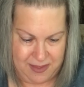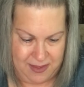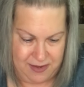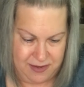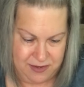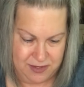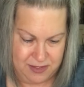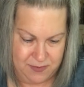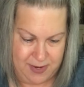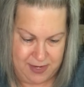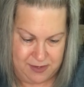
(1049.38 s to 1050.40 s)
And you just
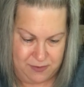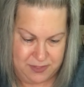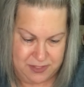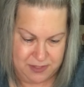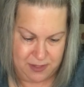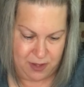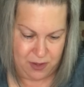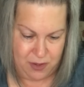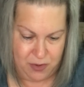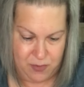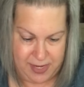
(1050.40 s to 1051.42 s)
want to go
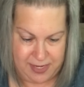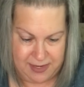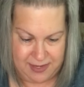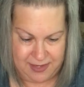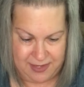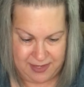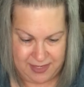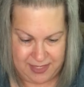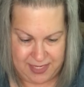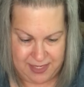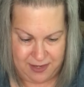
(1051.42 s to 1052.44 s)
slow and
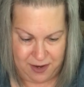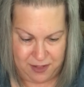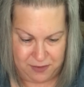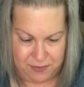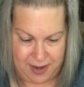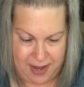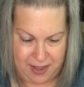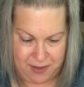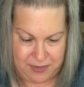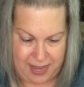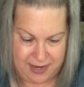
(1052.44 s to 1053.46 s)
get it all
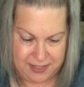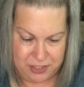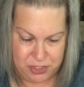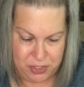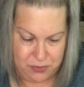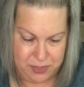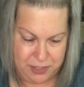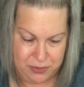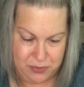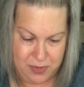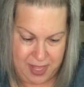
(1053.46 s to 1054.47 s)
around. I'm going to show
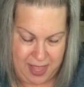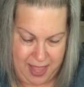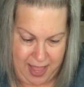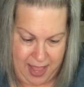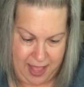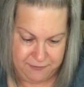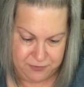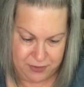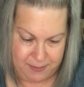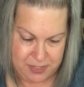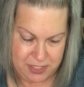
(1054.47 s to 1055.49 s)
you after
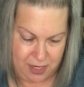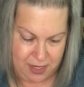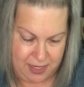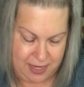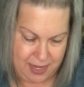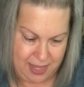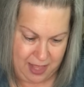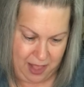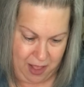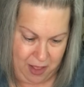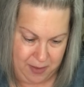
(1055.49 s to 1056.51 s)
I'm done.
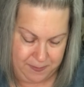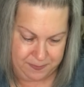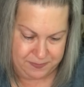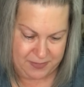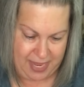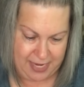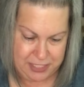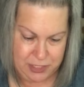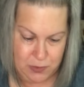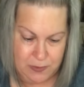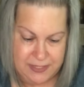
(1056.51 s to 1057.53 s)
I
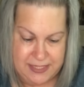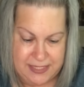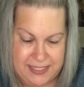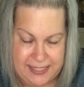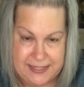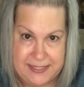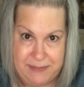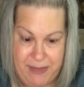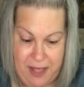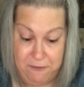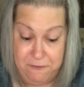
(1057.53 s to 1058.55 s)
use the Dixie
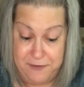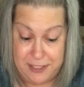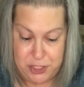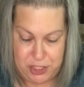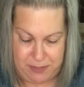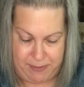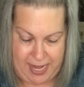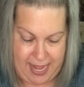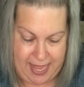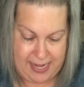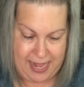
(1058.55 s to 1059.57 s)
Belle finishing
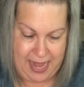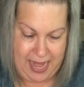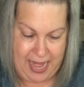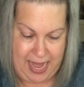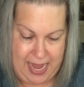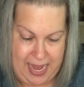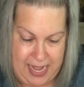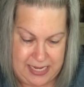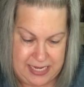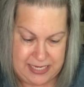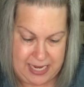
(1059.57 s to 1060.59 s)
pad
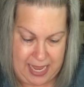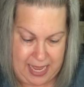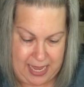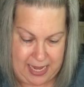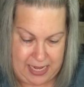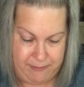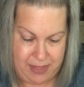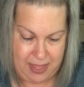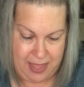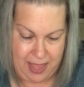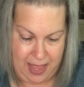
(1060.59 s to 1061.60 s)
anytime
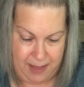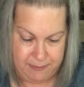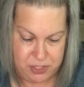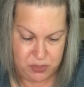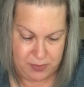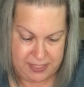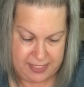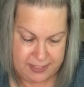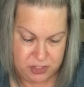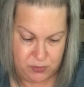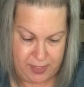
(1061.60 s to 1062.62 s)
I'm doing
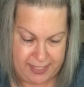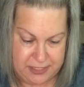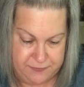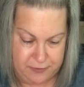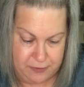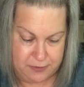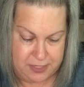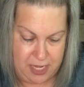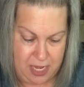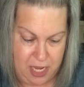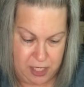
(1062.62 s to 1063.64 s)
these transfers
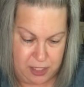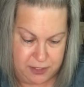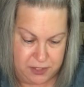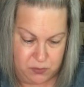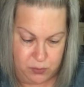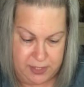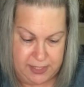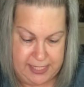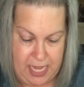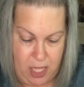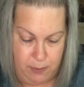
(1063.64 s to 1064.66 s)
because it
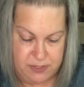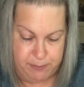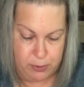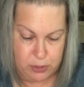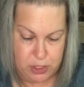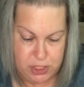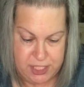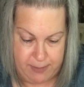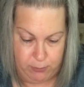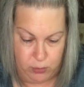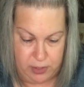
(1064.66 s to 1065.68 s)
really helps burnish
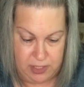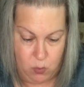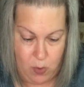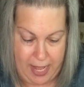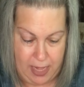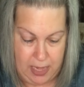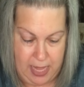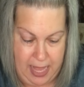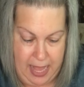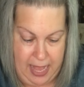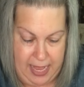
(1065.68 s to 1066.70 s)
them really well
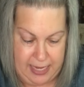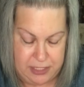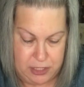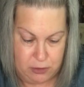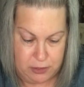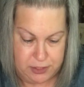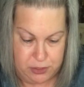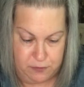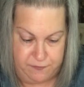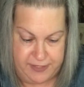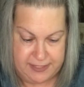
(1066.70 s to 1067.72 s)
onto your
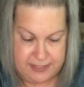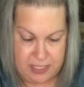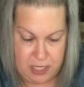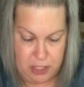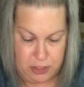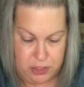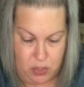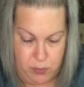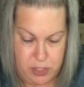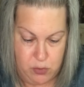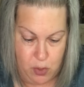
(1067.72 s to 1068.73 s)
surface. So
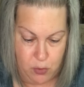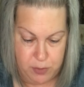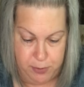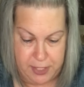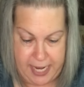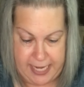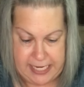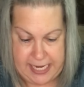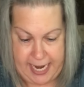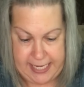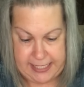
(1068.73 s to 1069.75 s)
when you go to put any
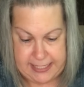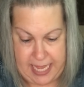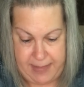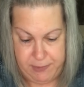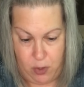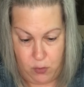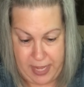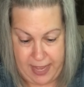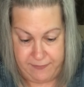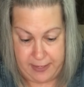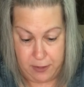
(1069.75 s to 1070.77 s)
kind of top coat
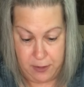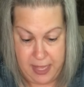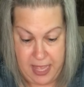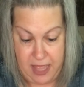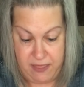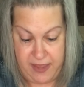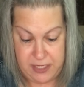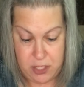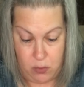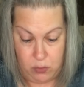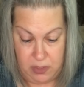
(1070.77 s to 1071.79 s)
on there, they
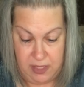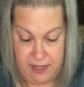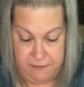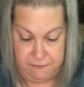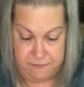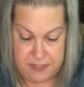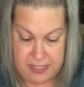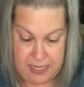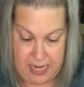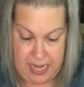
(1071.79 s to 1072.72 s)
don't lift.